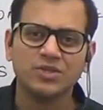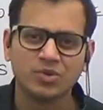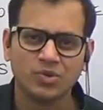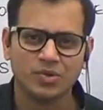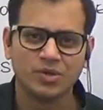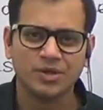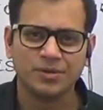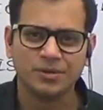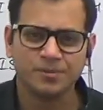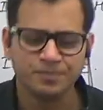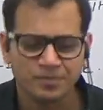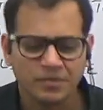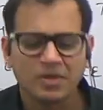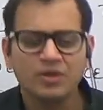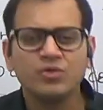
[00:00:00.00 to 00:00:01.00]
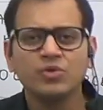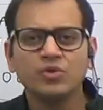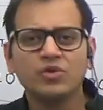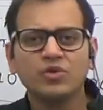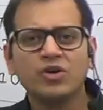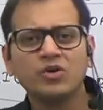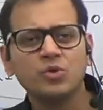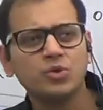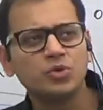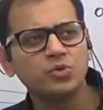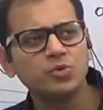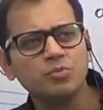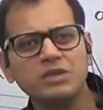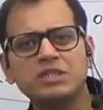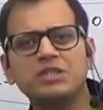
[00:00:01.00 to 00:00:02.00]
student, you do not go
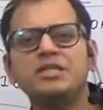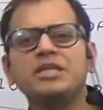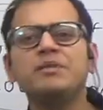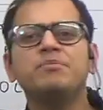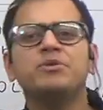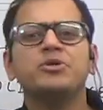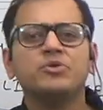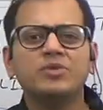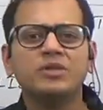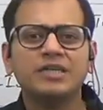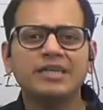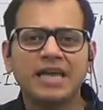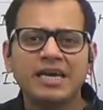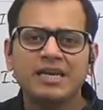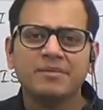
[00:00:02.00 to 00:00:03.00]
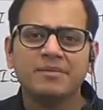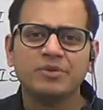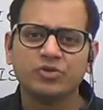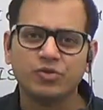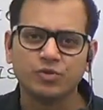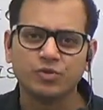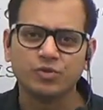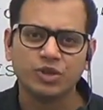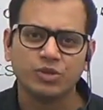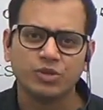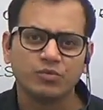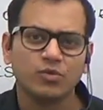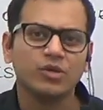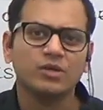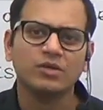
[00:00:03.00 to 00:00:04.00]
too much deep into the dynamics of
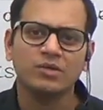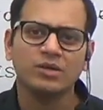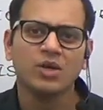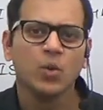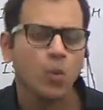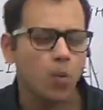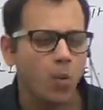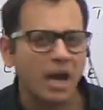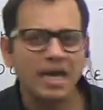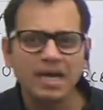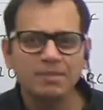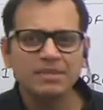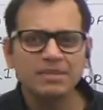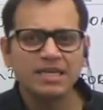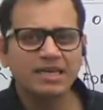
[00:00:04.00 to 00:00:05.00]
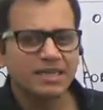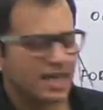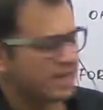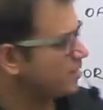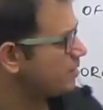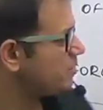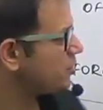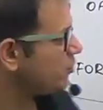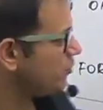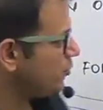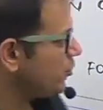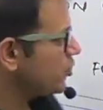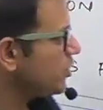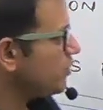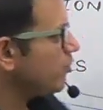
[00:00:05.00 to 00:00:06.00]
ocean water. Why I am saying dynamics of
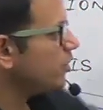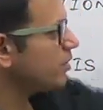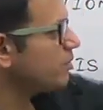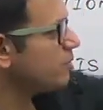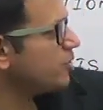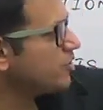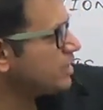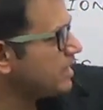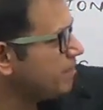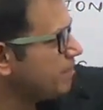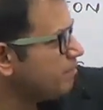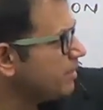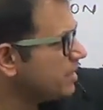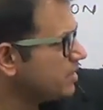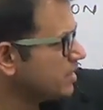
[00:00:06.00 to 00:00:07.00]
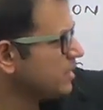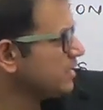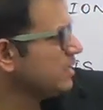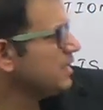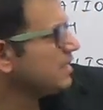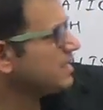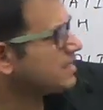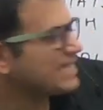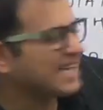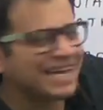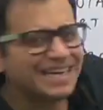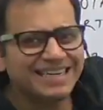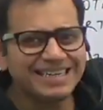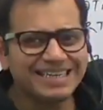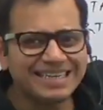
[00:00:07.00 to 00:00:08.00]
ocean water? Because temperature,
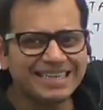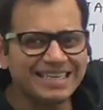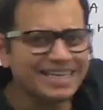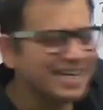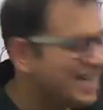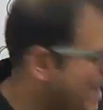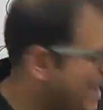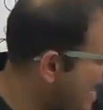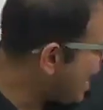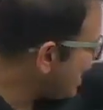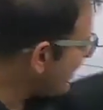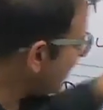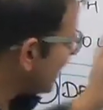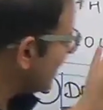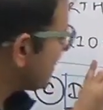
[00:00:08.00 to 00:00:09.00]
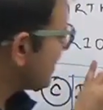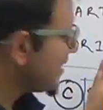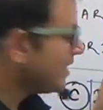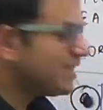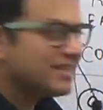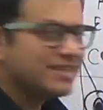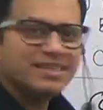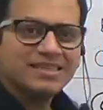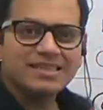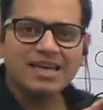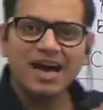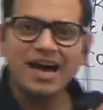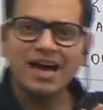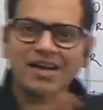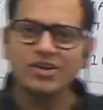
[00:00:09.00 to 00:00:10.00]
salinity and density, these
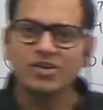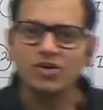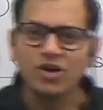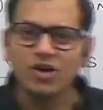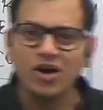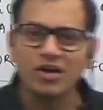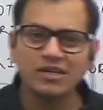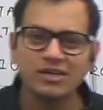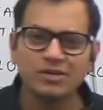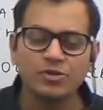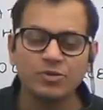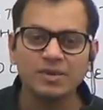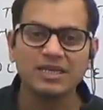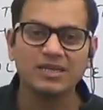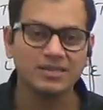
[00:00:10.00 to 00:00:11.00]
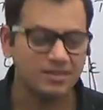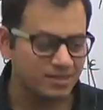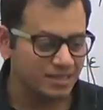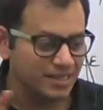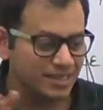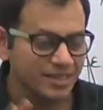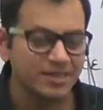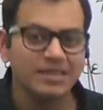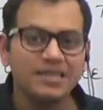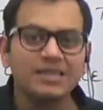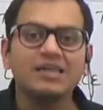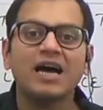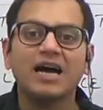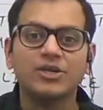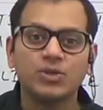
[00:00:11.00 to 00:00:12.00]
are not to be considered
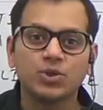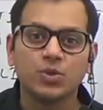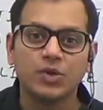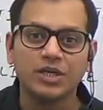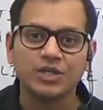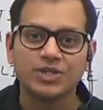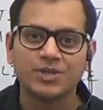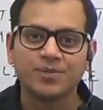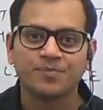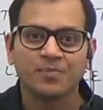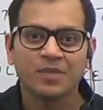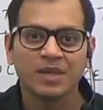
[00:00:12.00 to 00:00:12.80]
in isolation.